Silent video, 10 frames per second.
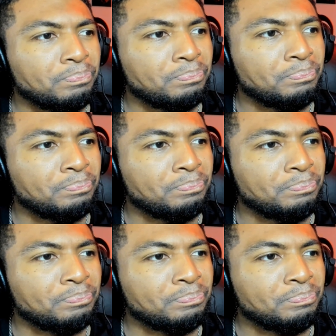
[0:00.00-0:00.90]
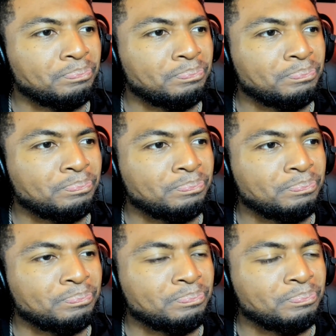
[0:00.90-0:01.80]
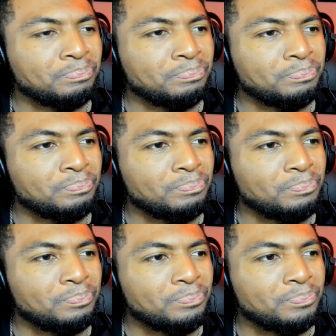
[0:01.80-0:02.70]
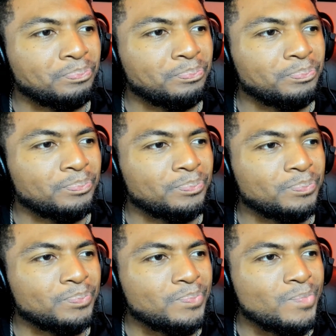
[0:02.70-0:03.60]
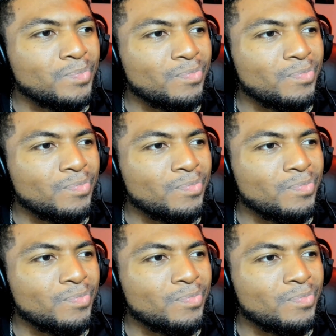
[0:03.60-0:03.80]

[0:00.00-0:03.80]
Nothing is said.